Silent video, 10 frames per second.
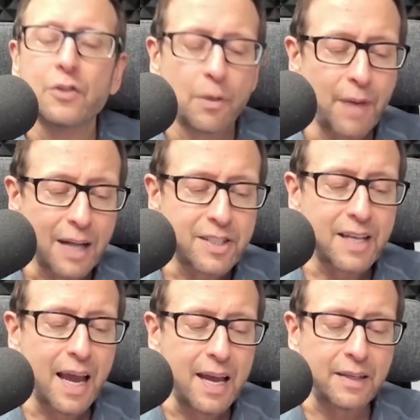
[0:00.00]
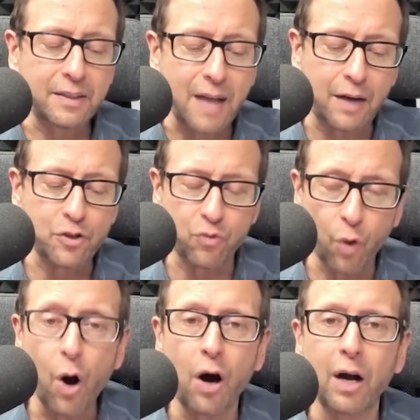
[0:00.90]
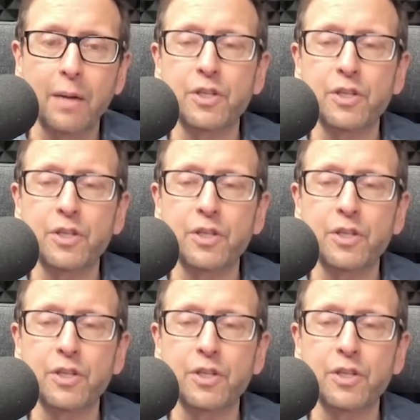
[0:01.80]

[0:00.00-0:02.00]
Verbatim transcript: So I'm not saying the doctor's wrong.